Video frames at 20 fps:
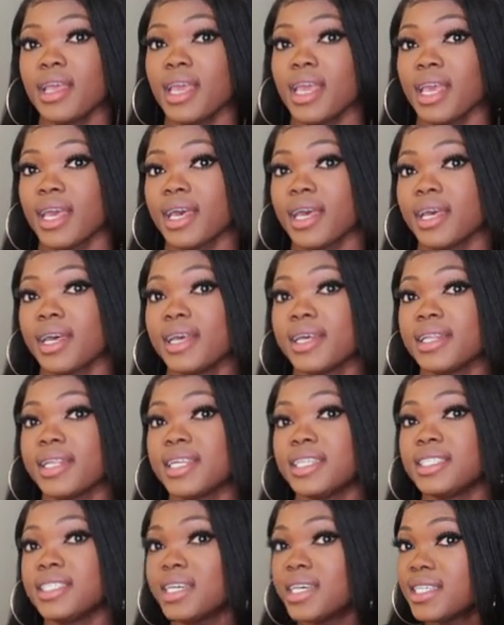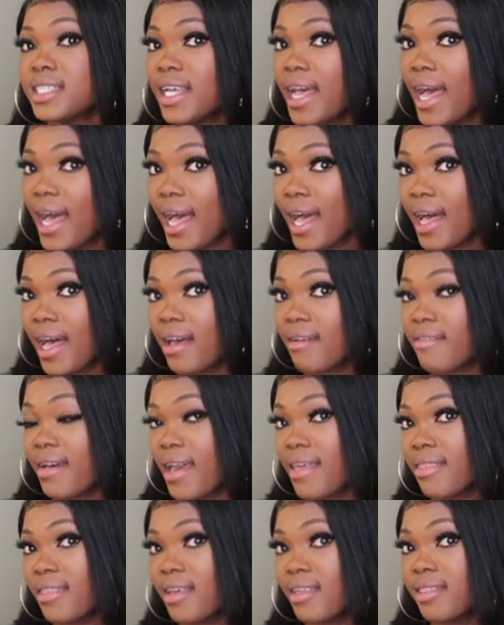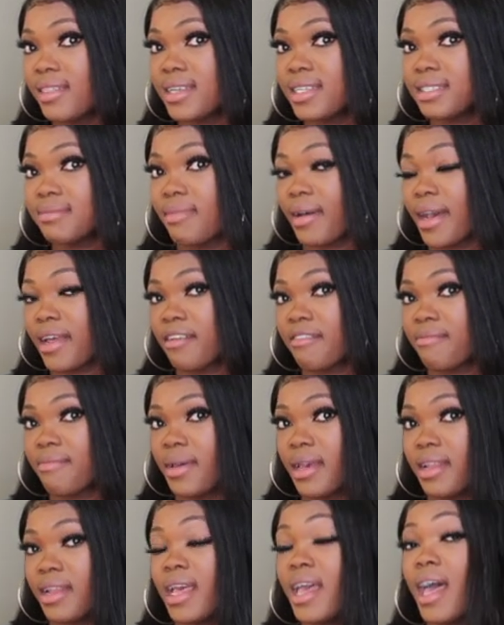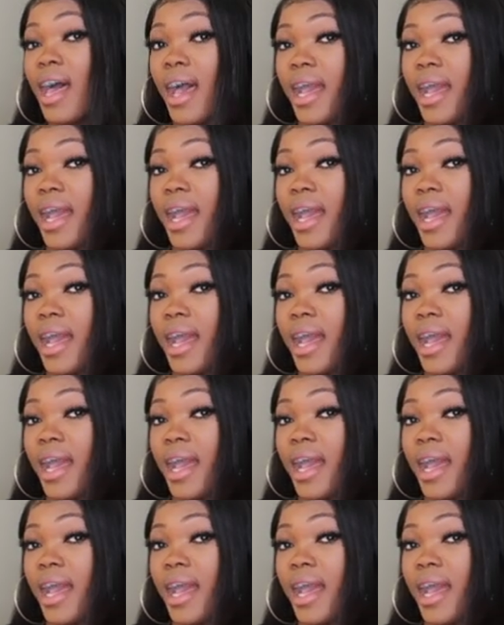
And it does have, I think this might have been,